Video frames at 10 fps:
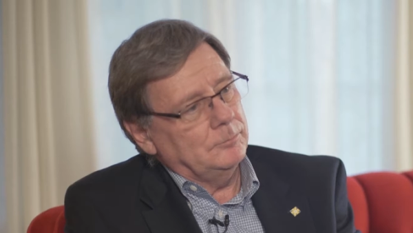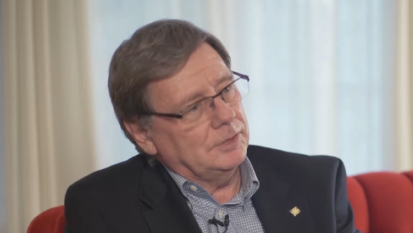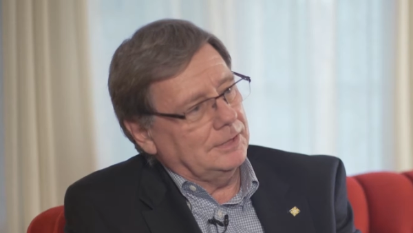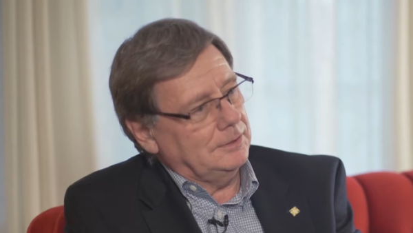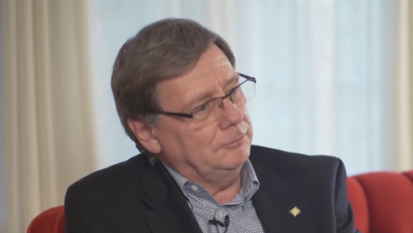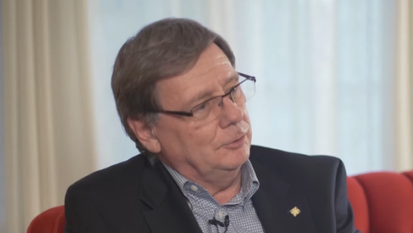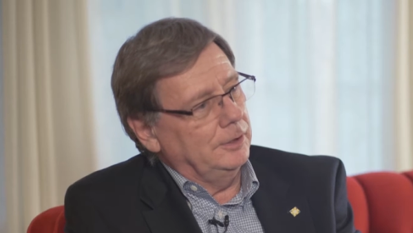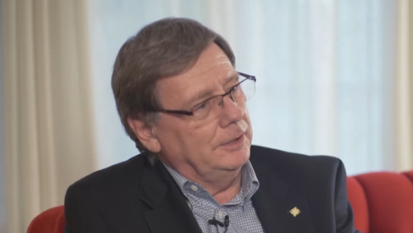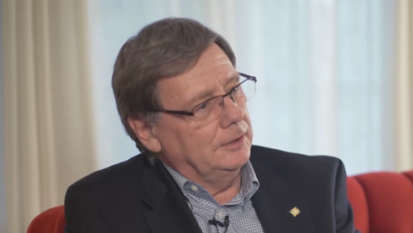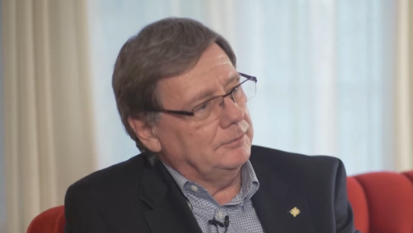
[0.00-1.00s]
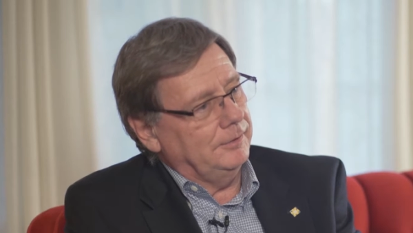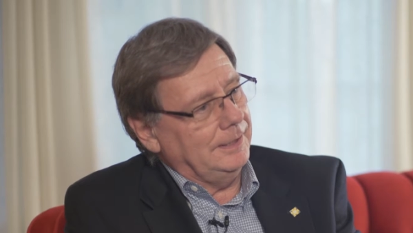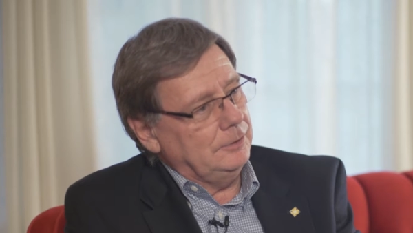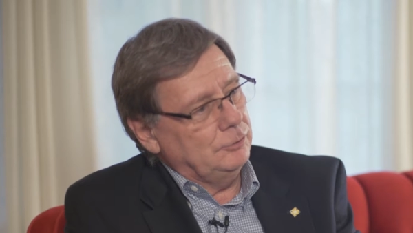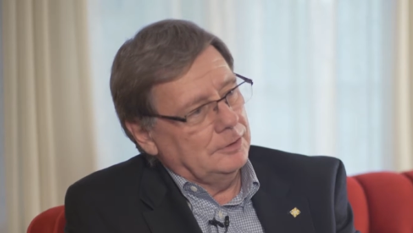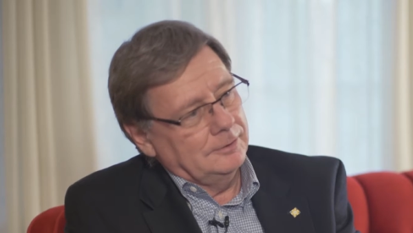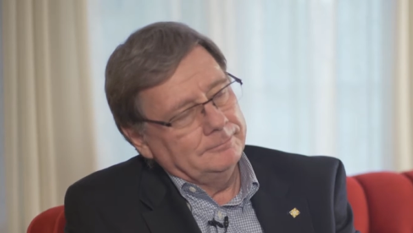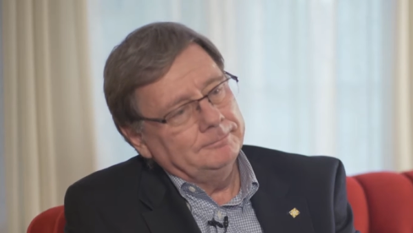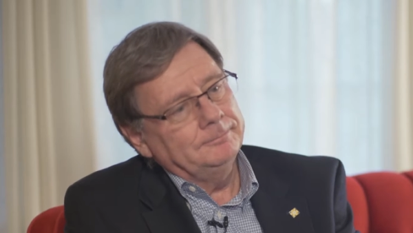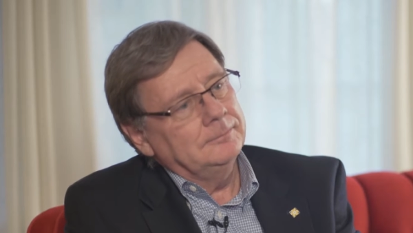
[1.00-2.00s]
64 years of age.
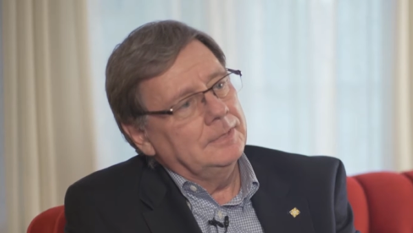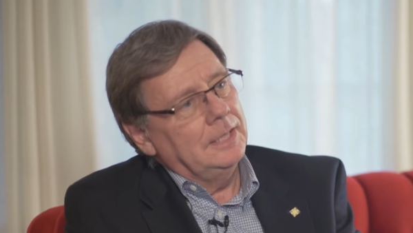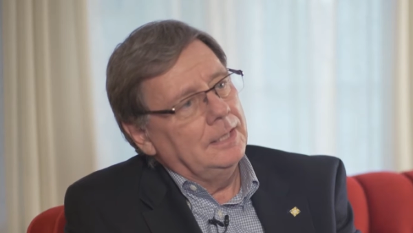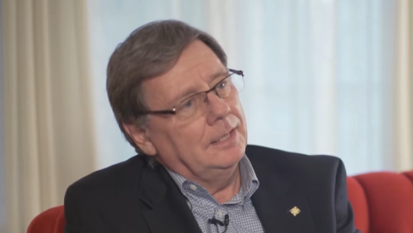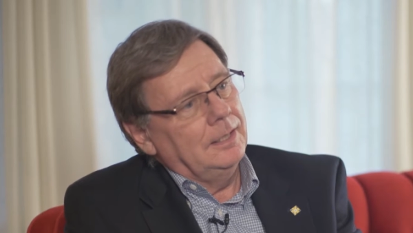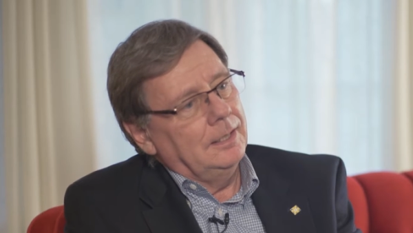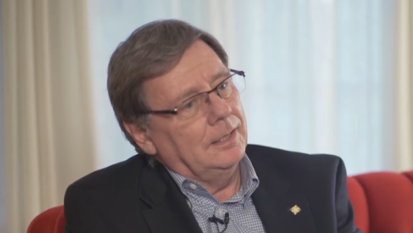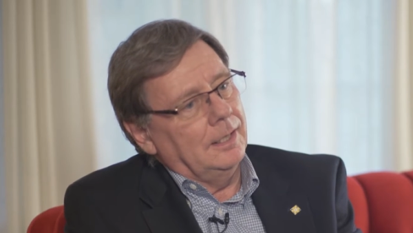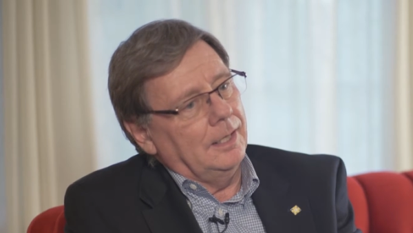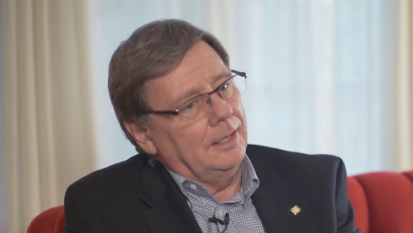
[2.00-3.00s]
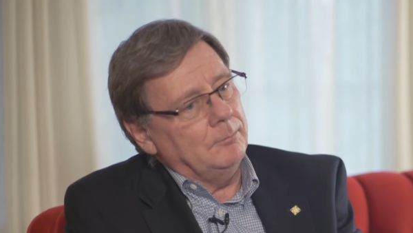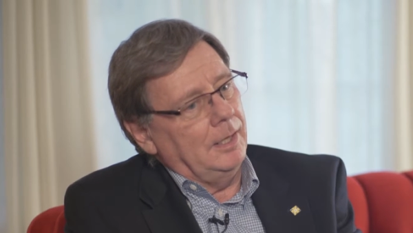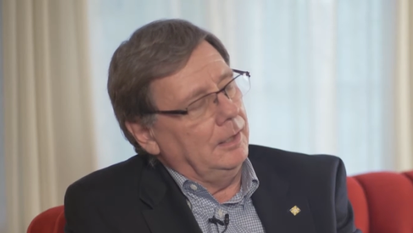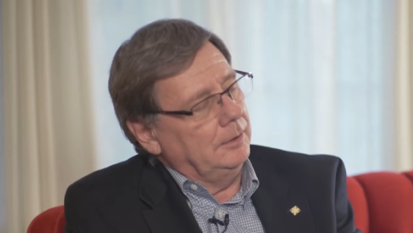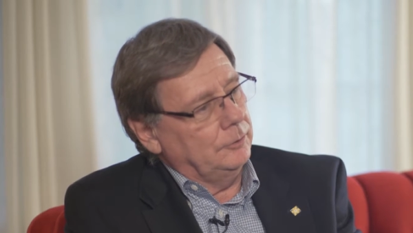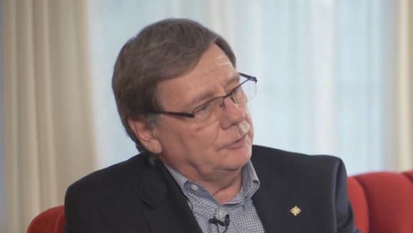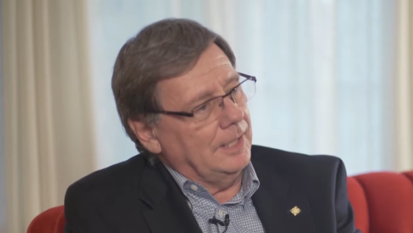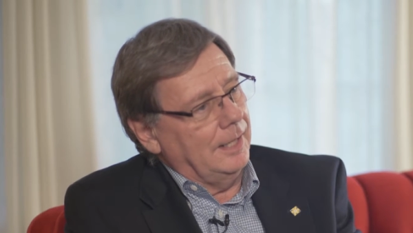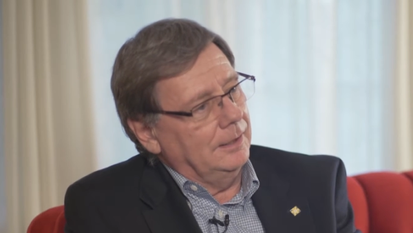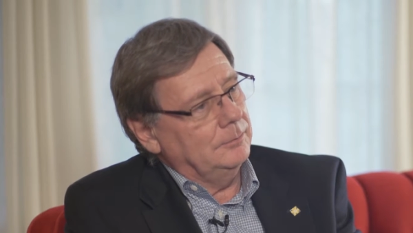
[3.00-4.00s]
I'm married to
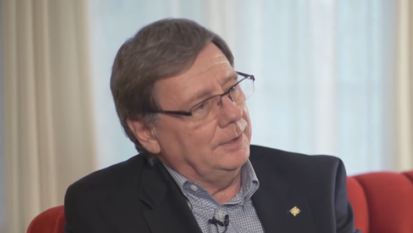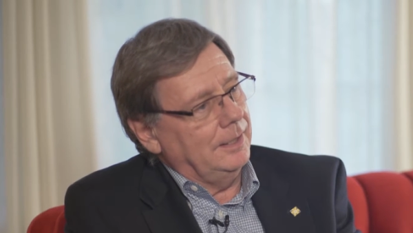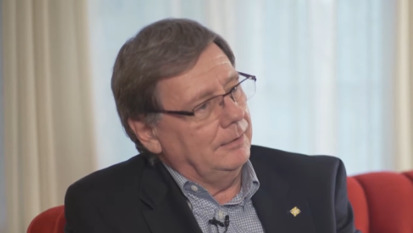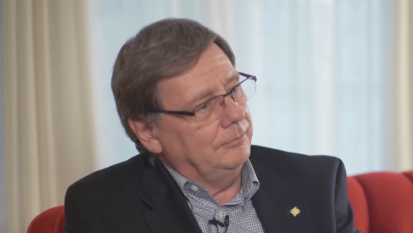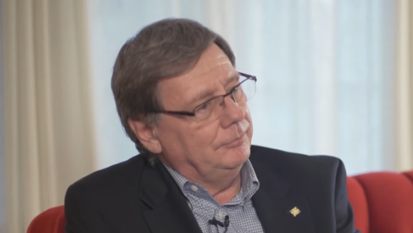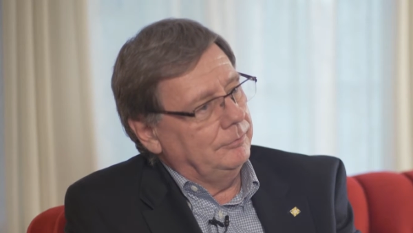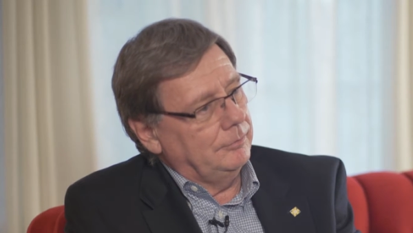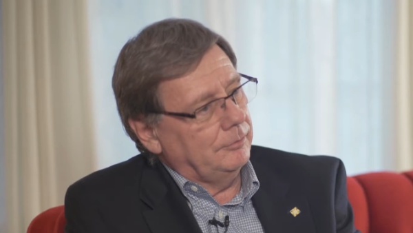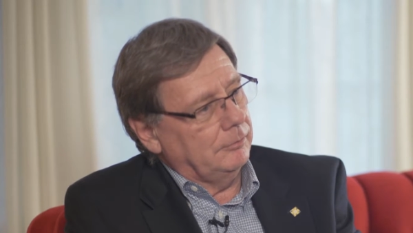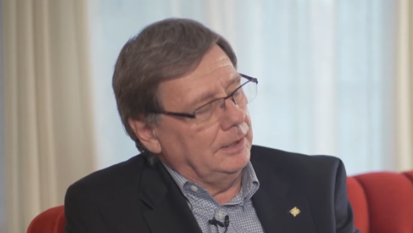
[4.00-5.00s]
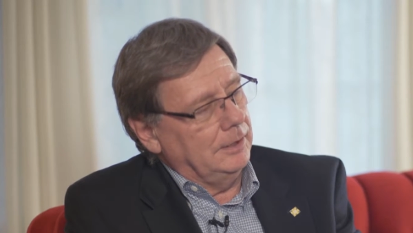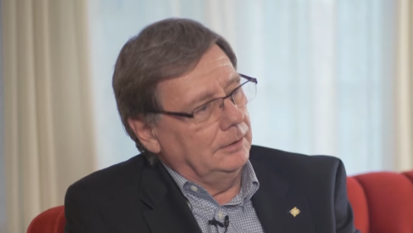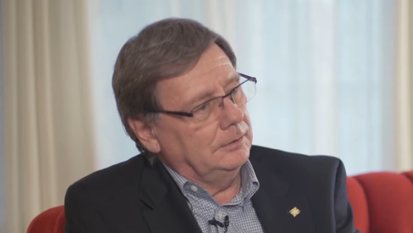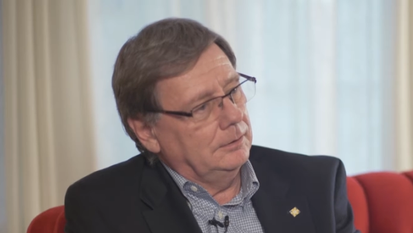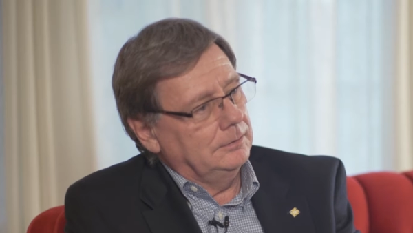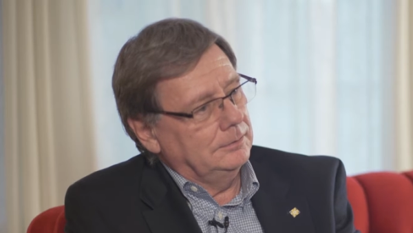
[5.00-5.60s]
Stella. We have three adult